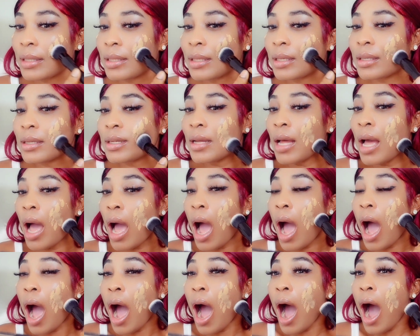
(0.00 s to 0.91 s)
the
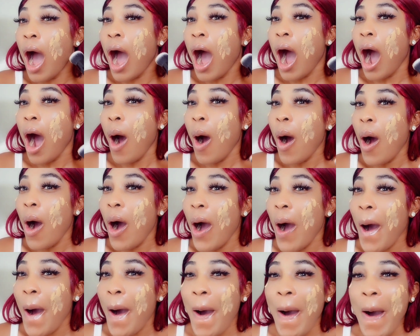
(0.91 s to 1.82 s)

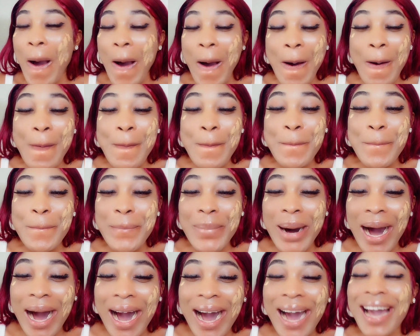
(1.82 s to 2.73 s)
oh
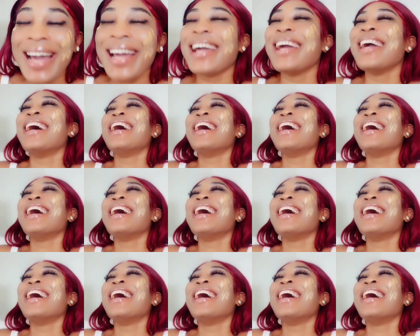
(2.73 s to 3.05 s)
my